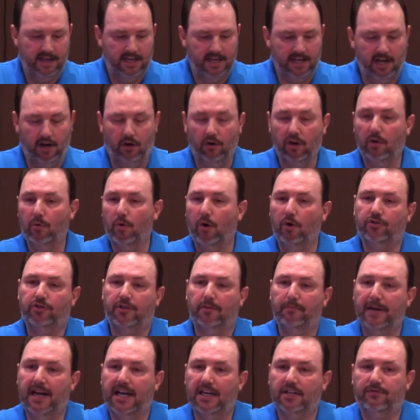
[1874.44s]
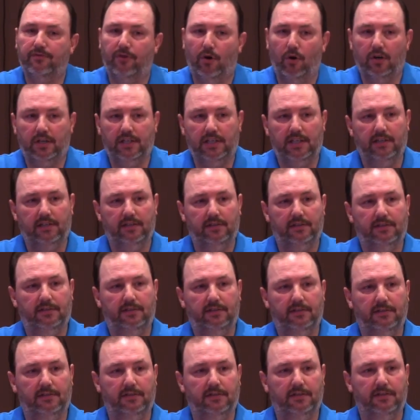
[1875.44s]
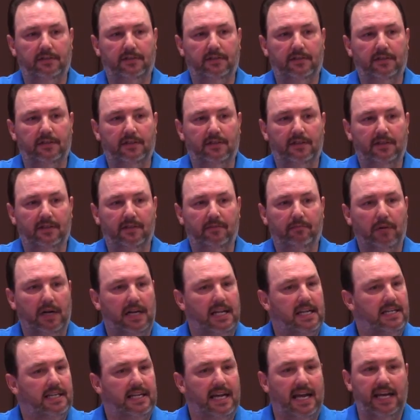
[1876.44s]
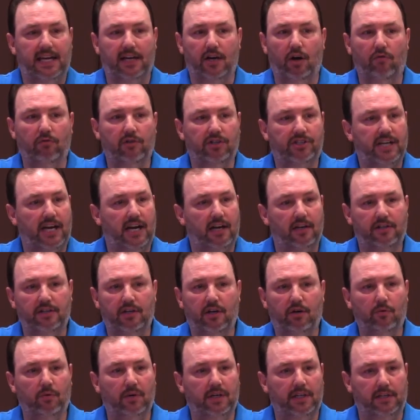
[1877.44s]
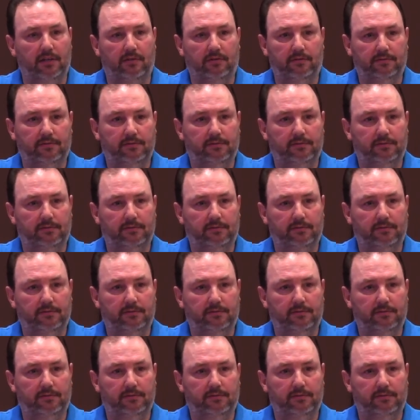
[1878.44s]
He only wants the best for you, but He can't overshadow your will.